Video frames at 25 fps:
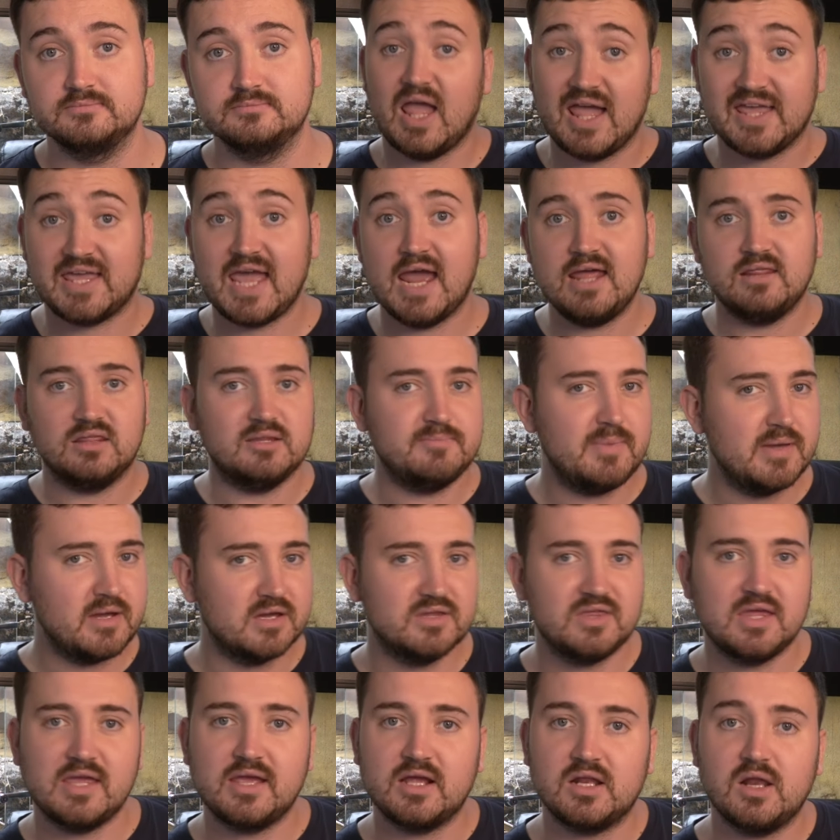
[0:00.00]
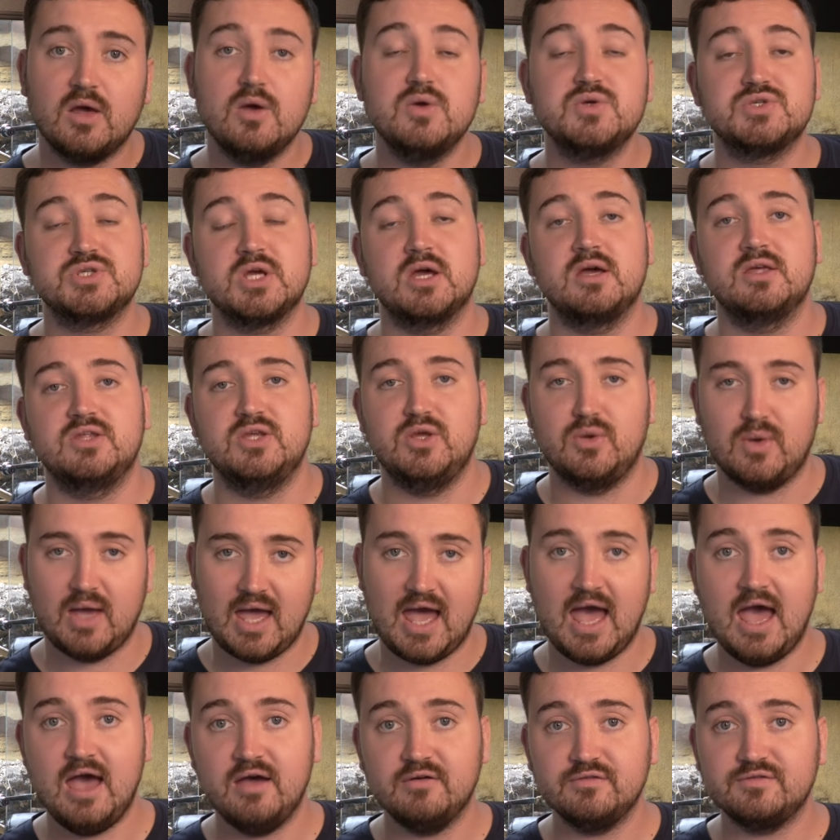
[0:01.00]
Again, the bigger the enclosure you
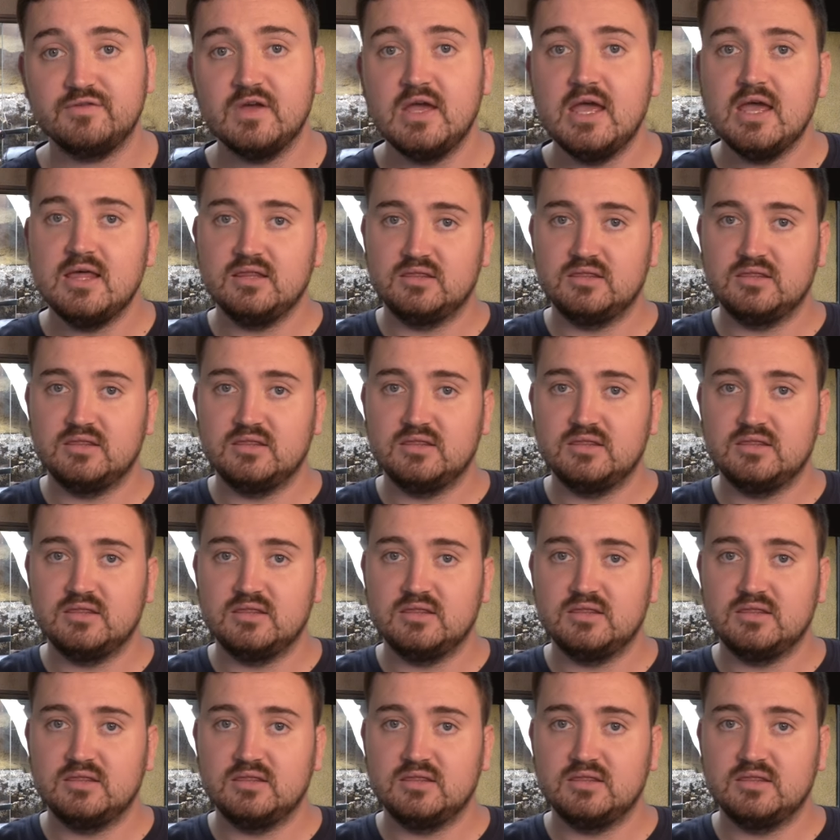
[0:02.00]
have,